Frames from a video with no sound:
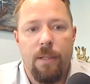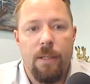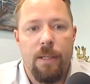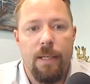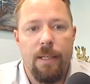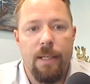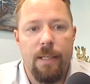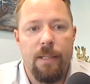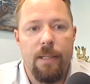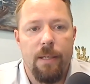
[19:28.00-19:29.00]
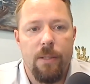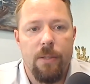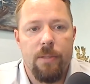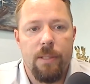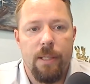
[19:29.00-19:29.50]
in India
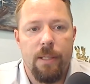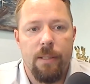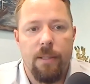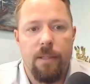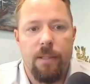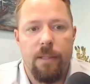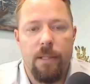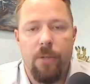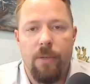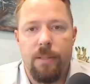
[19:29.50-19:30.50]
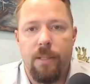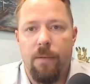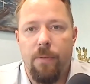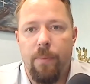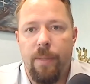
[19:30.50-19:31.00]
using the US
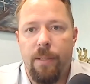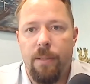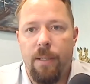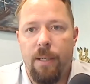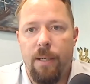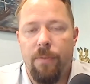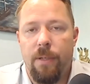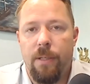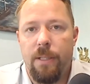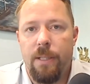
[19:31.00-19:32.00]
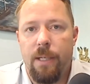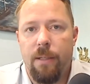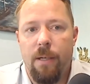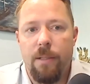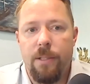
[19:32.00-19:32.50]
government funded
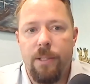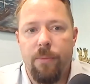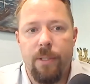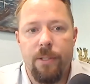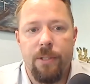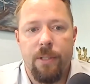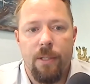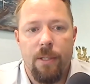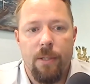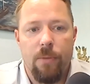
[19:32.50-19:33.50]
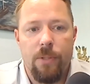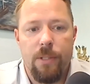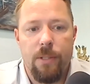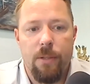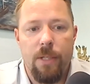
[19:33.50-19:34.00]
technology, which
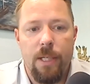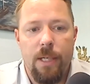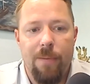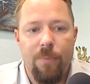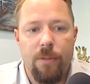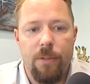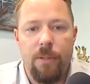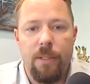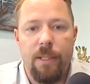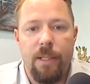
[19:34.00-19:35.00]
is a unique opportunity.